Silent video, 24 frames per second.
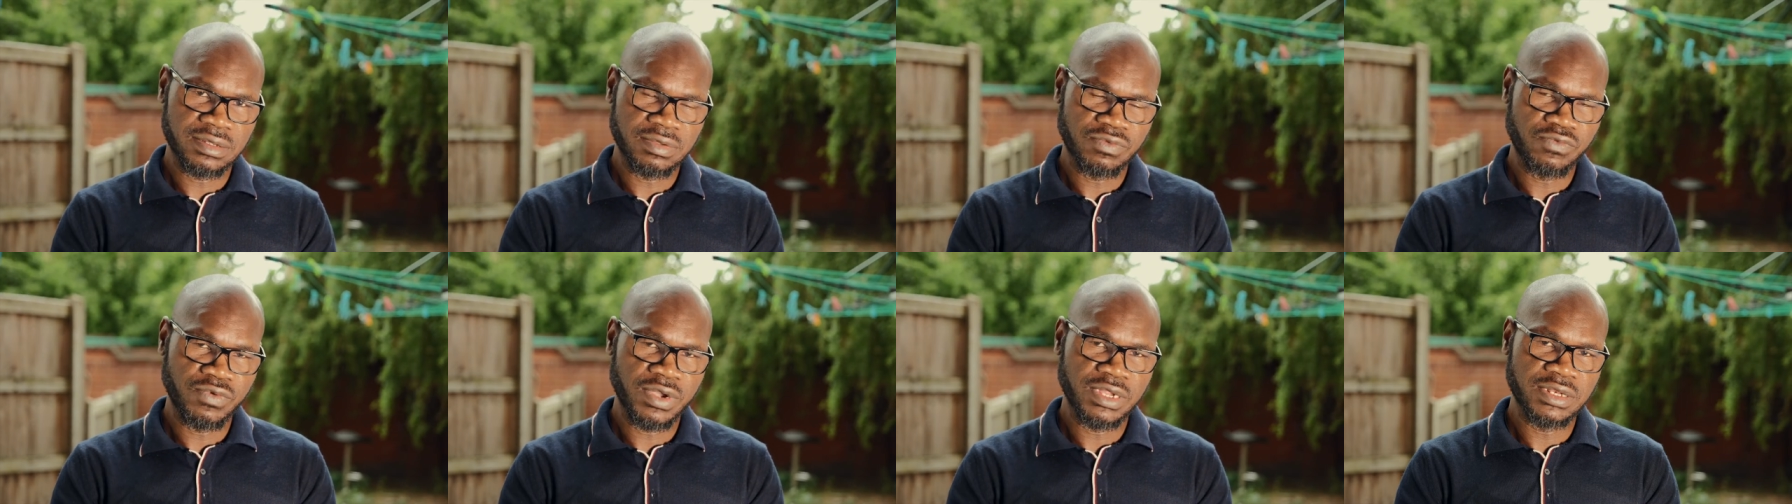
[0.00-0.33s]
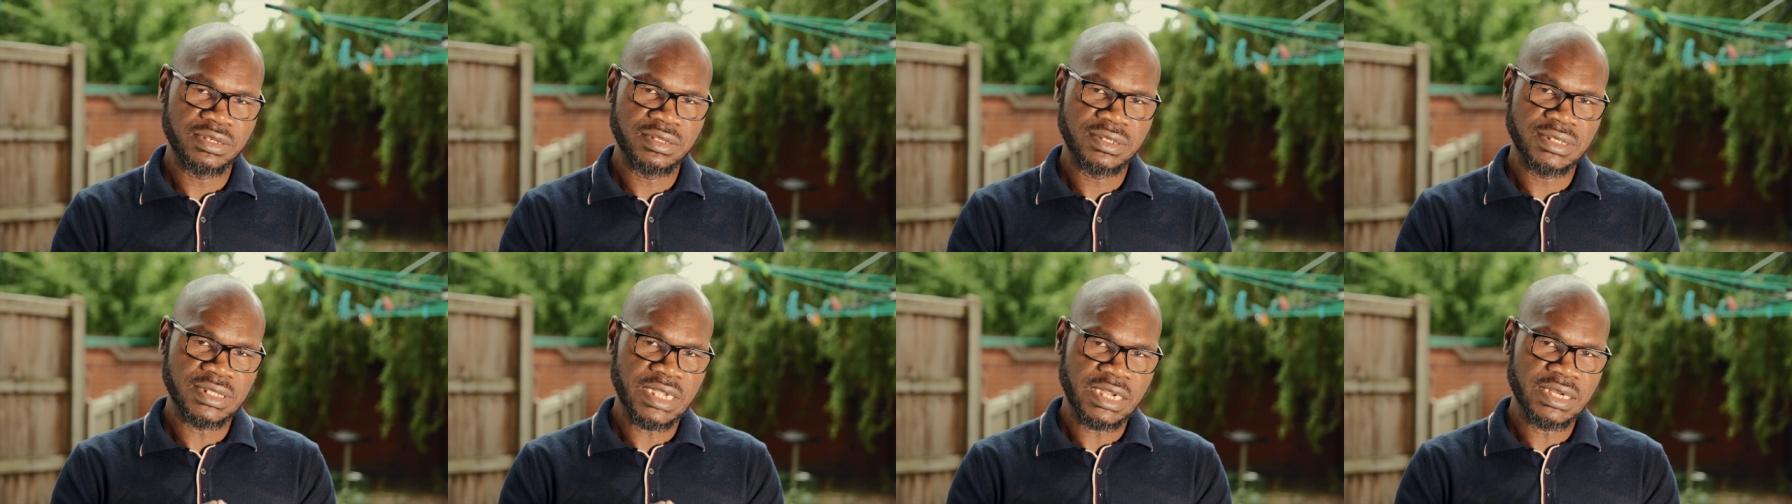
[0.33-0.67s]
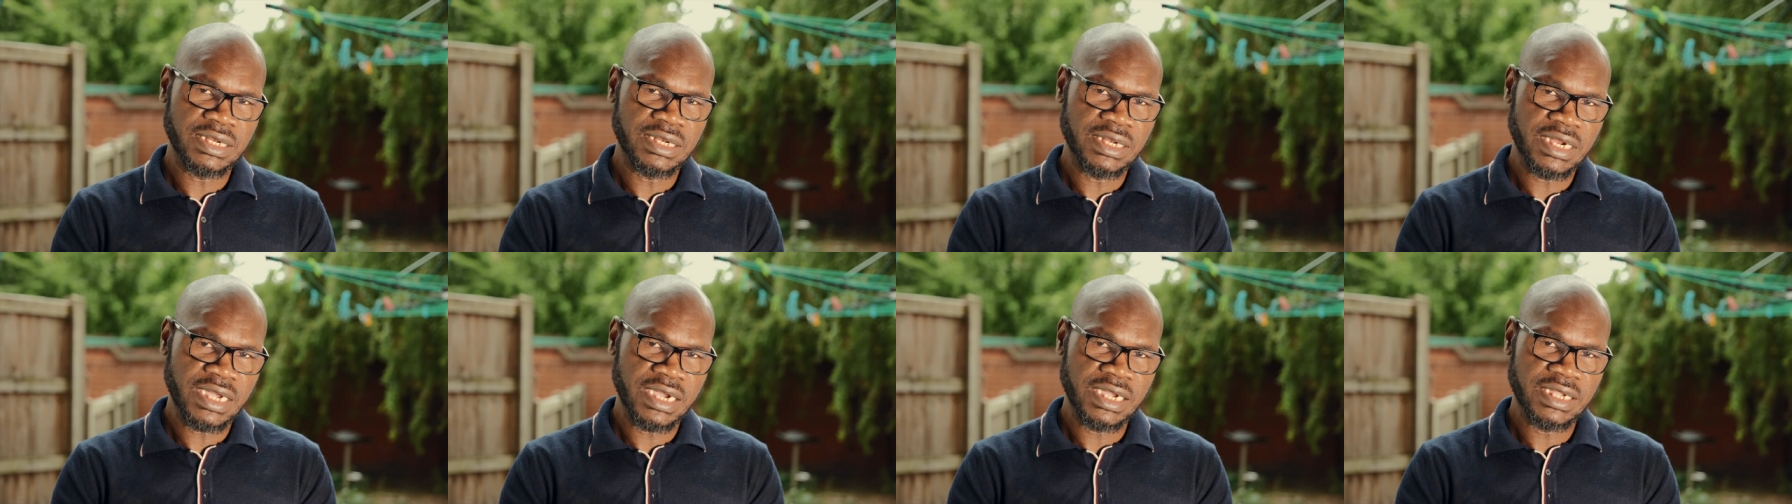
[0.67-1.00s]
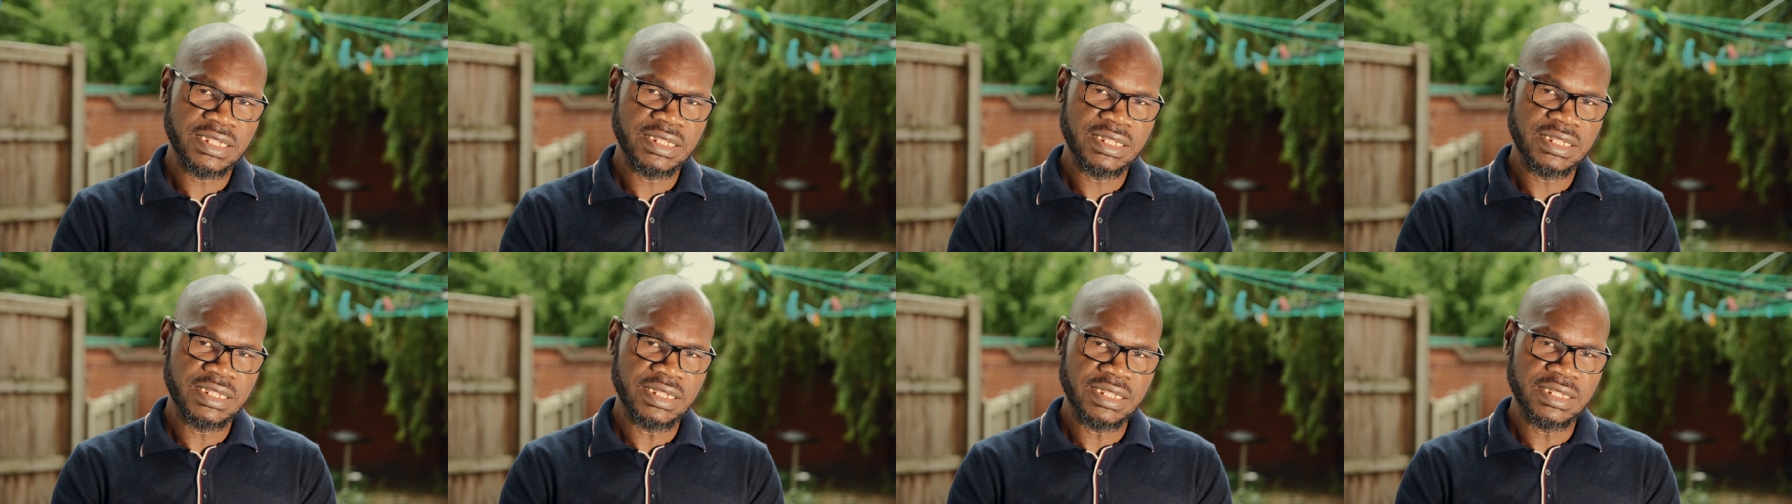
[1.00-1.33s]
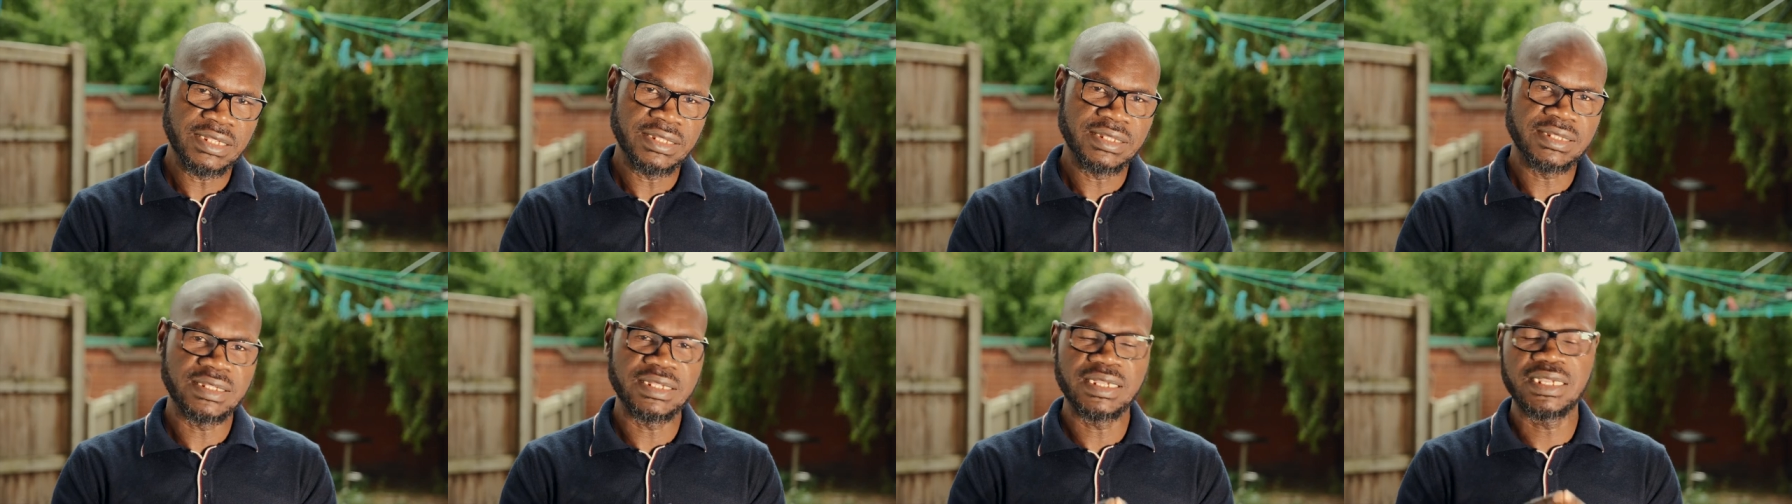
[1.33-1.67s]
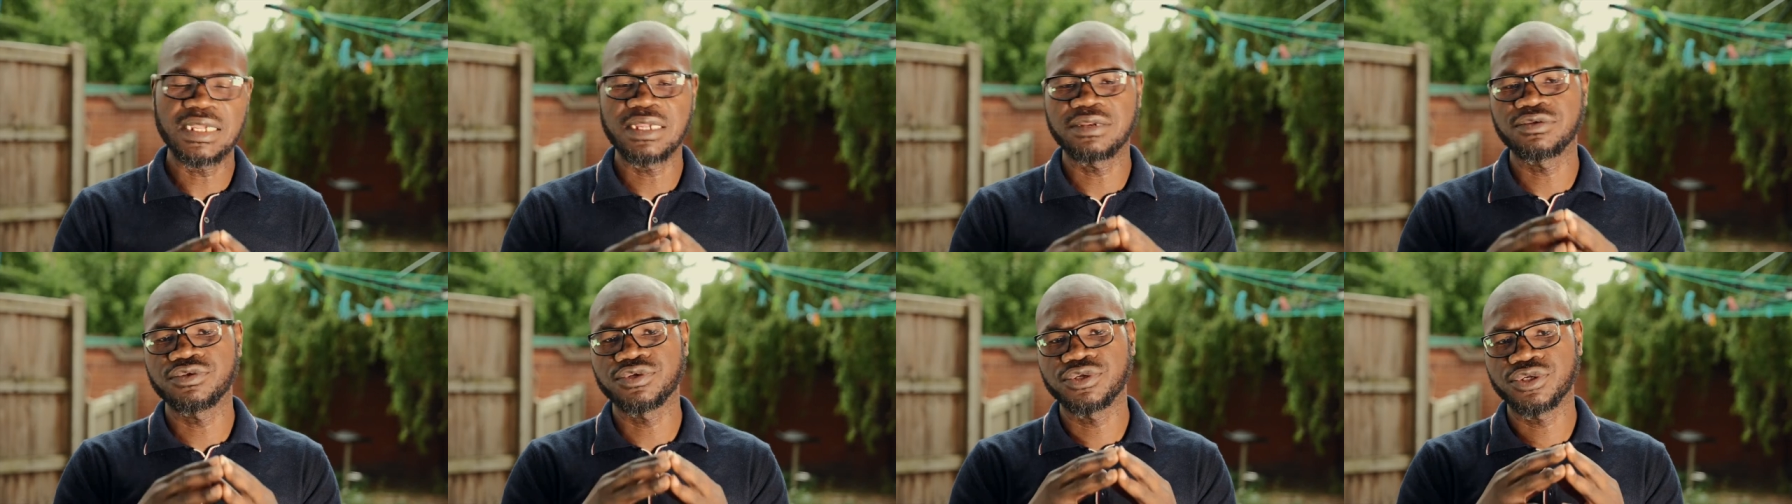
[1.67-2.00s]
when sunlight is
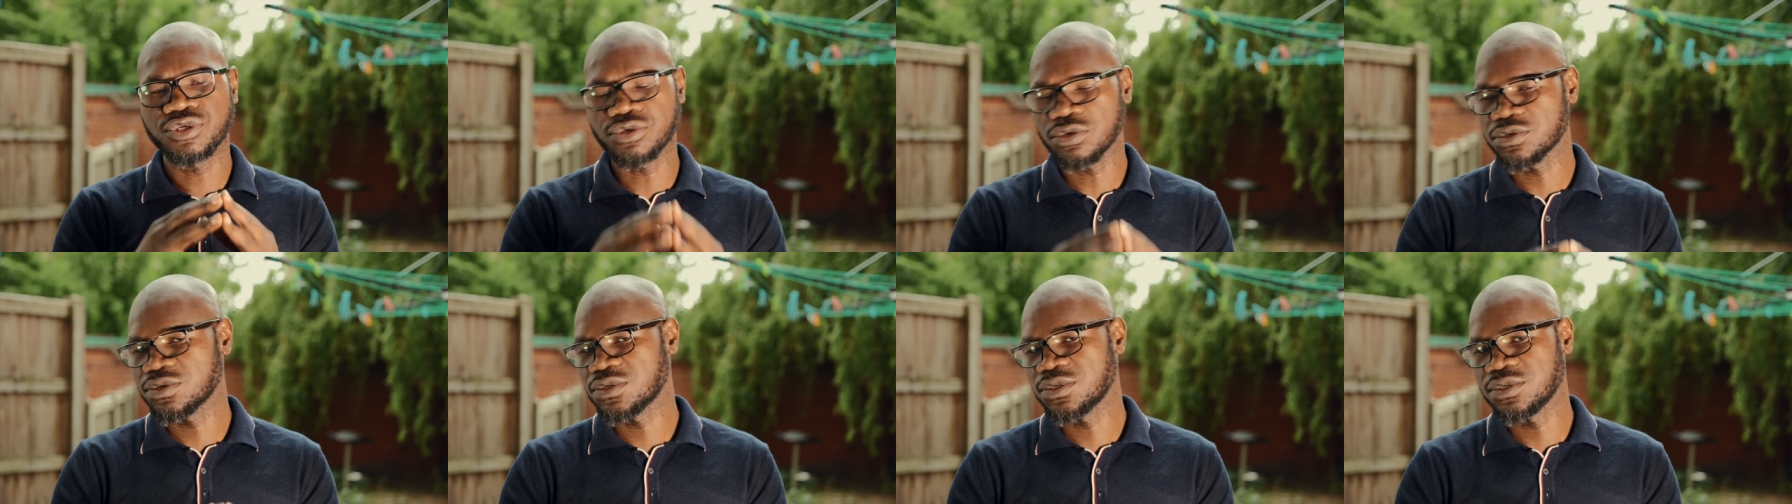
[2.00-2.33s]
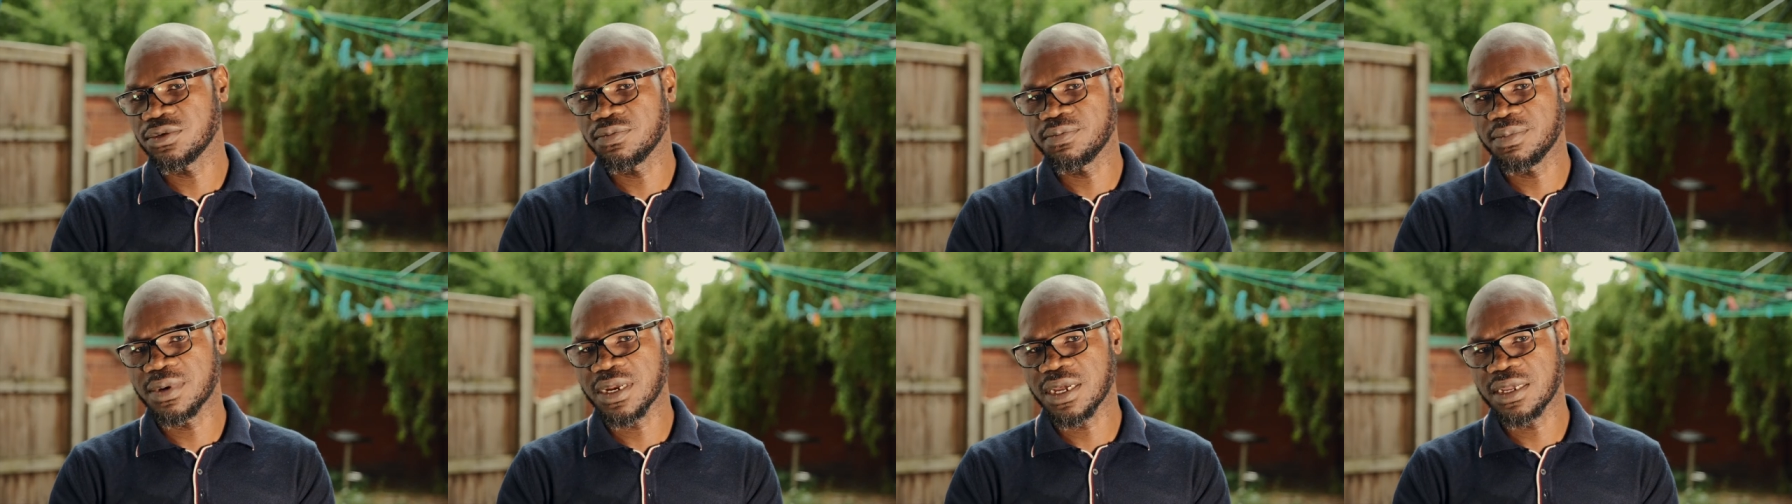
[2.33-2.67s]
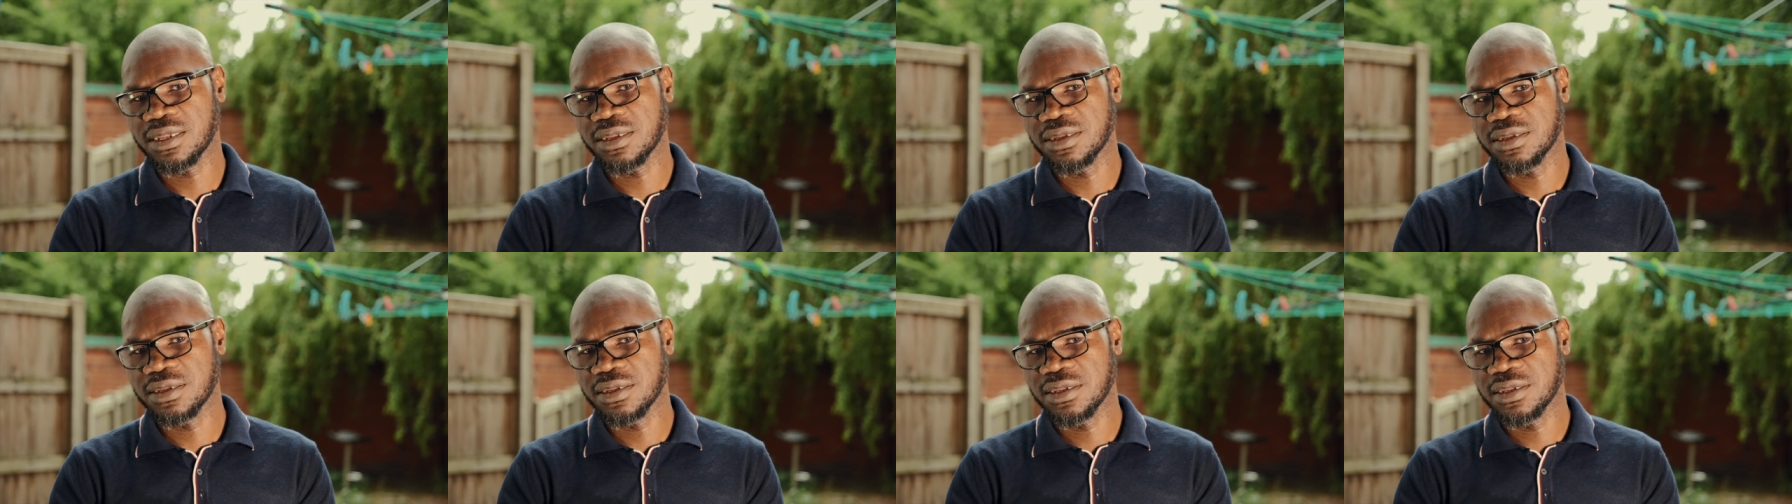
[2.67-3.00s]
in short supply,